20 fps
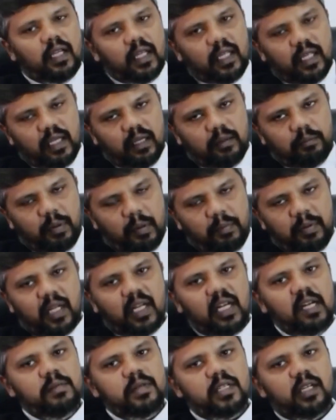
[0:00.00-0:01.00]
In
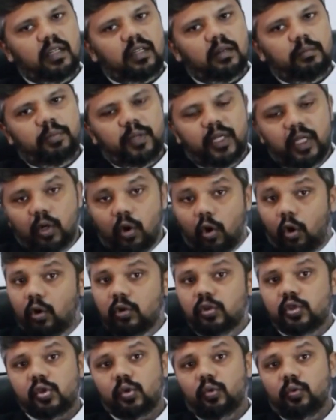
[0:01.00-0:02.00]
public limited company
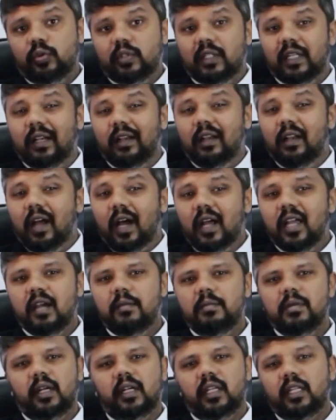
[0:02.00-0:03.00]
also, the
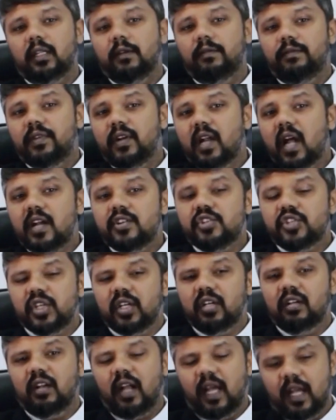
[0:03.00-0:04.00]
liability, the
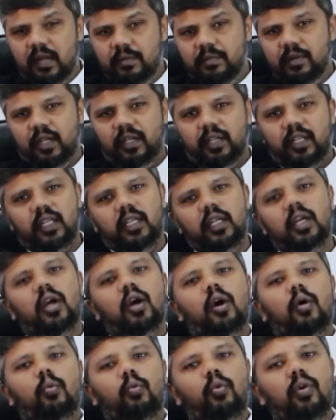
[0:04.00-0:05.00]
financial liability
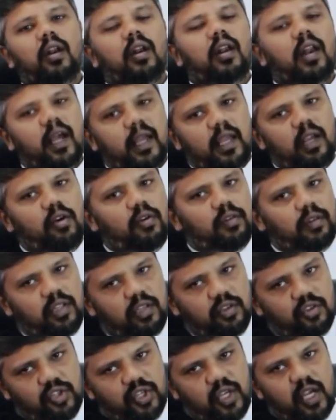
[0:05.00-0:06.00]
would lie on
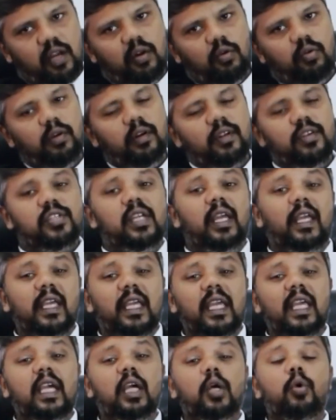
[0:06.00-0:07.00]
the shareholders
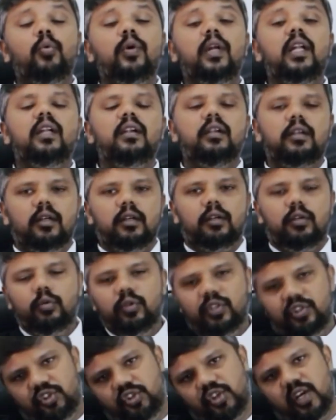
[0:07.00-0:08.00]
equivalent to
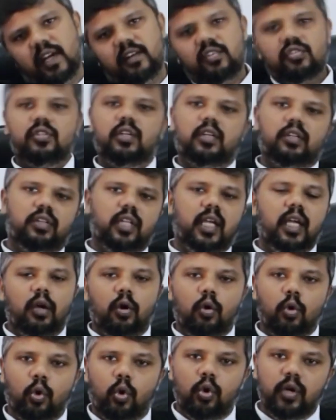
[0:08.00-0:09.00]
the shares that they
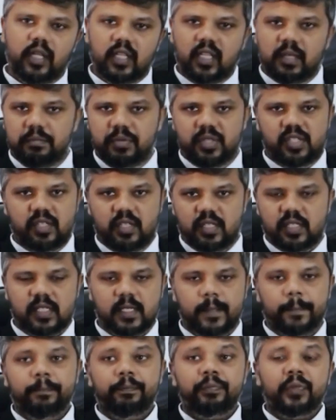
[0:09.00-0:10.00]
hold in the
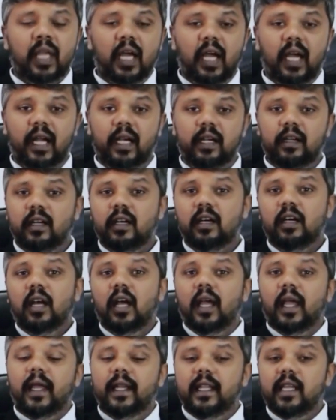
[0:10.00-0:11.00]
business, and
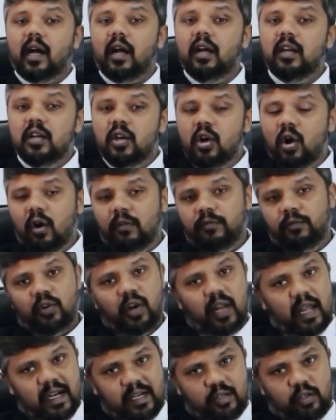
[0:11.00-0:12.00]
any
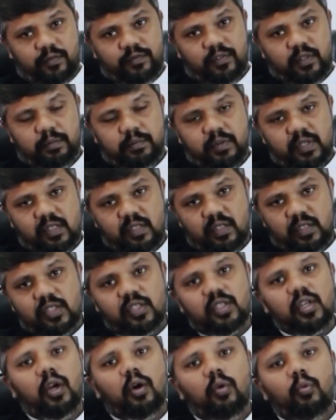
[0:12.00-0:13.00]
unlawful act of the
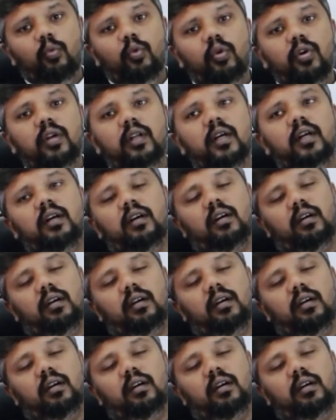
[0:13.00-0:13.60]
business would